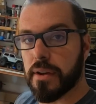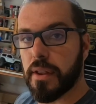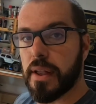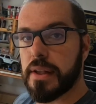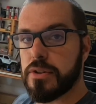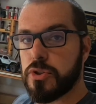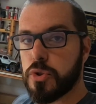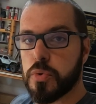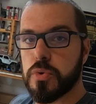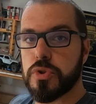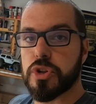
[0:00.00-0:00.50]

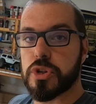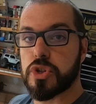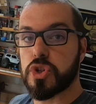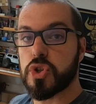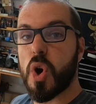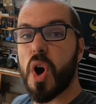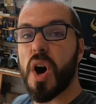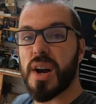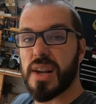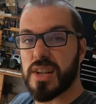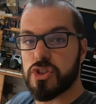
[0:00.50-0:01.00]
as you just
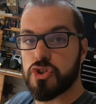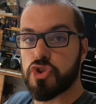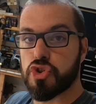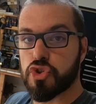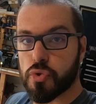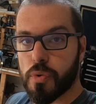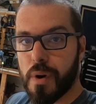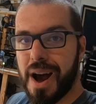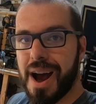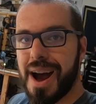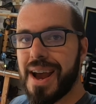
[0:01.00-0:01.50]
saw, is
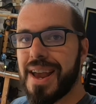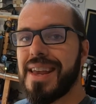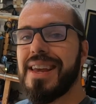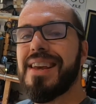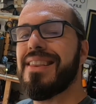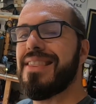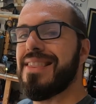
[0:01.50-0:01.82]
dry,